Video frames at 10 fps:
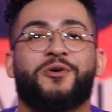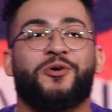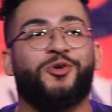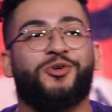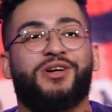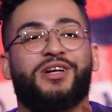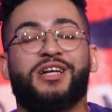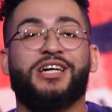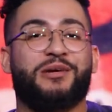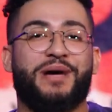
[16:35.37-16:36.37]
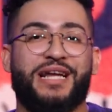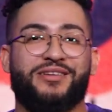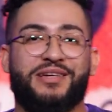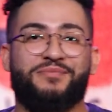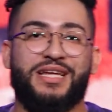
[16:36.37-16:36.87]
who look
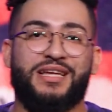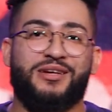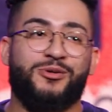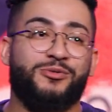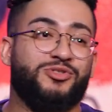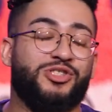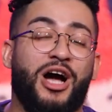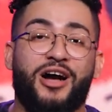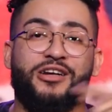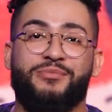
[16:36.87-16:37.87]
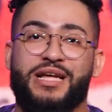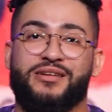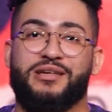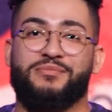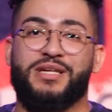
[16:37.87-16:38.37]
better than me, who talk
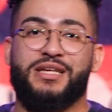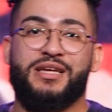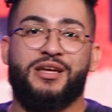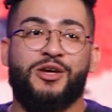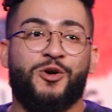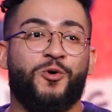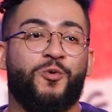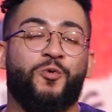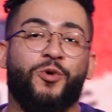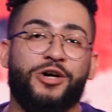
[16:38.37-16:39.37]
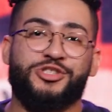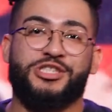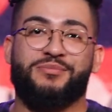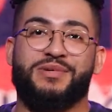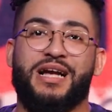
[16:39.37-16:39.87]
better than me, who
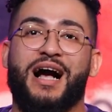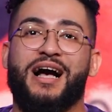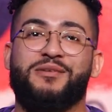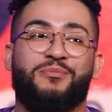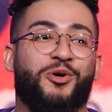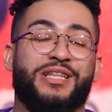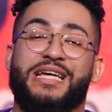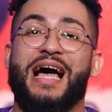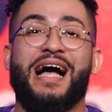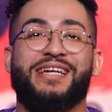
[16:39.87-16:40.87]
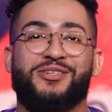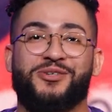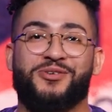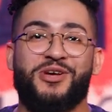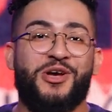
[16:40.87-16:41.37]
worship God more than I
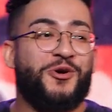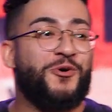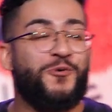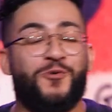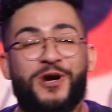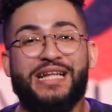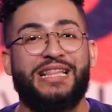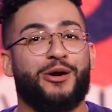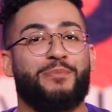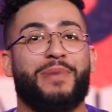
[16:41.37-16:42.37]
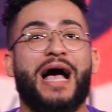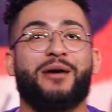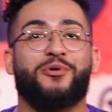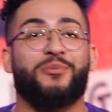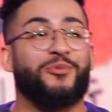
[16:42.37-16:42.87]
do, who read their
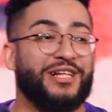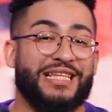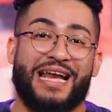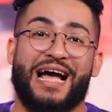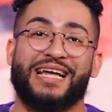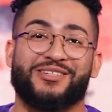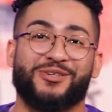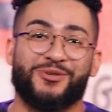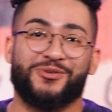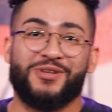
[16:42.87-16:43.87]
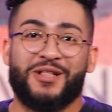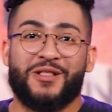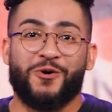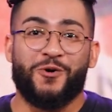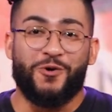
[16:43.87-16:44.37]
Bible more than I do,
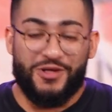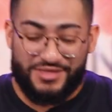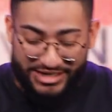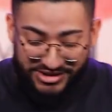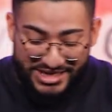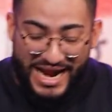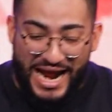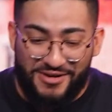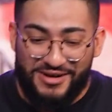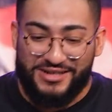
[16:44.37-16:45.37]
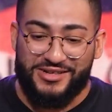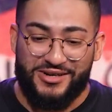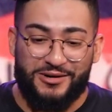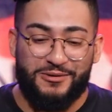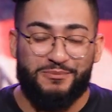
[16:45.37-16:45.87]
who their
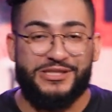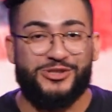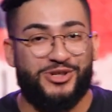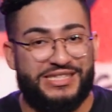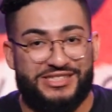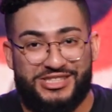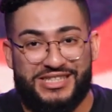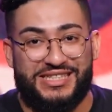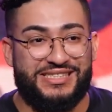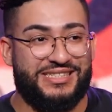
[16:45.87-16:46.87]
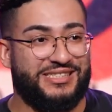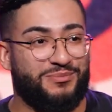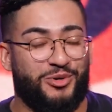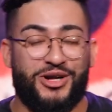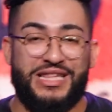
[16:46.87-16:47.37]
character portrays Jesus
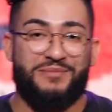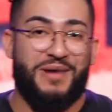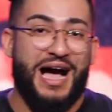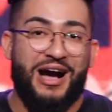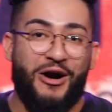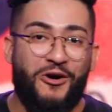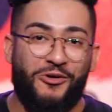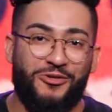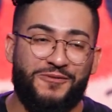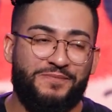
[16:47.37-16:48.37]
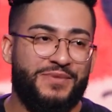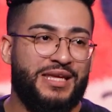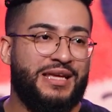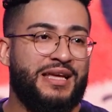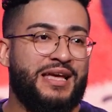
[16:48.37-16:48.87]
more than my own.
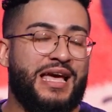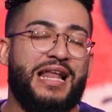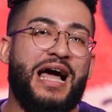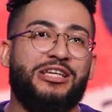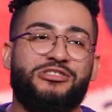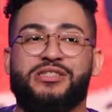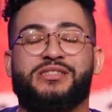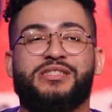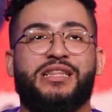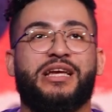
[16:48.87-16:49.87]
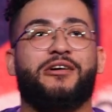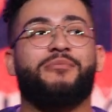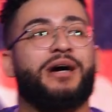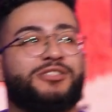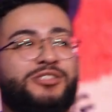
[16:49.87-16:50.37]
And I used to sit there in my